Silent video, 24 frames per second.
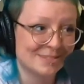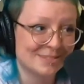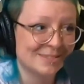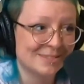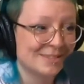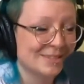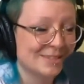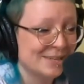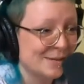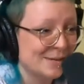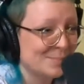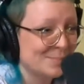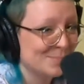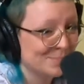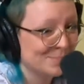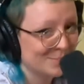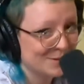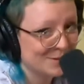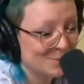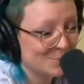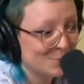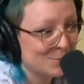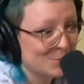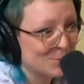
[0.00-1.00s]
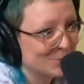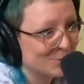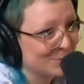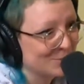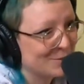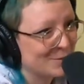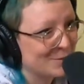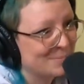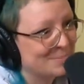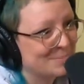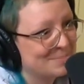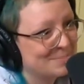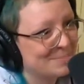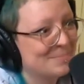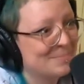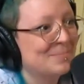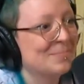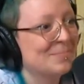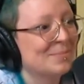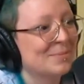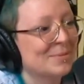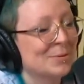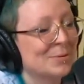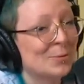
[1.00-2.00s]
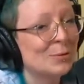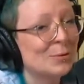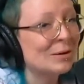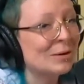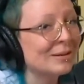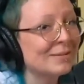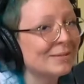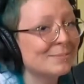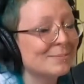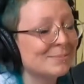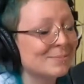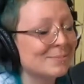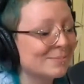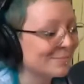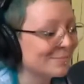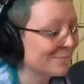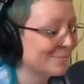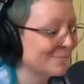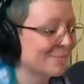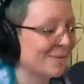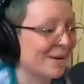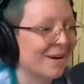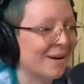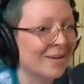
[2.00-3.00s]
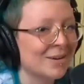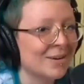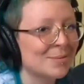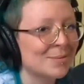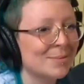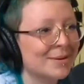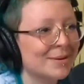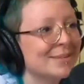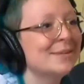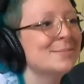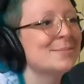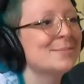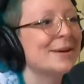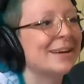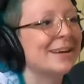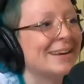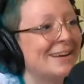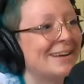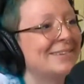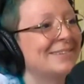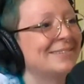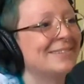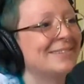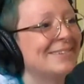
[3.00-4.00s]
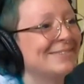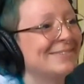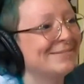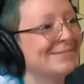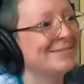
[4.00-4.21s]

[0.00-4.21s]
keep a hold of them, or hawk them on eBay. I don't know.